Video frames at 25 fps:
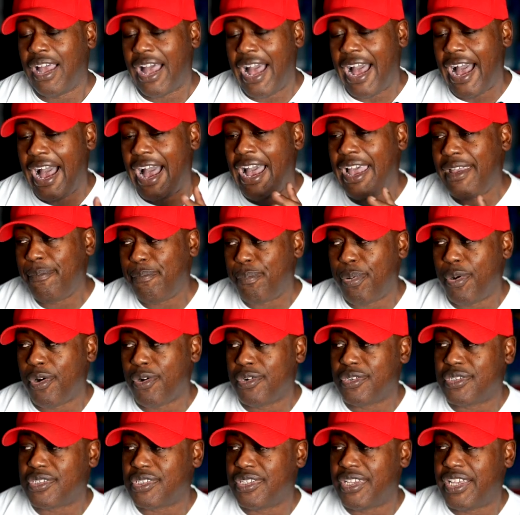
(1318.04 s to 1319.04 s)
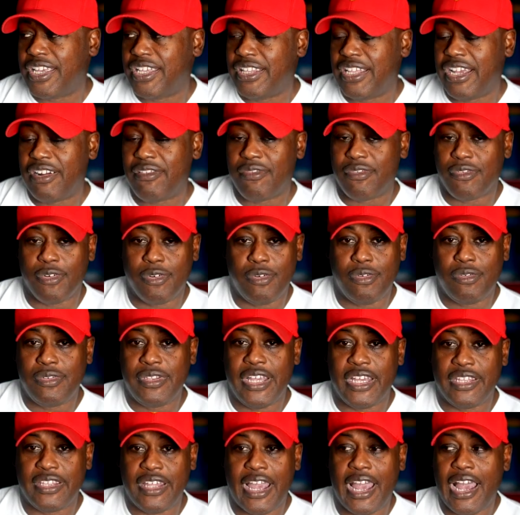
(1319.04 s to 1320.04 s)
I personally cannot roll
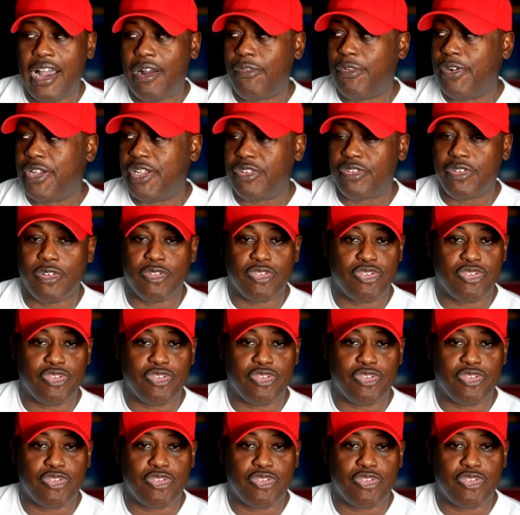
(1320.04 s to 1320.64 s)
down the highway and throw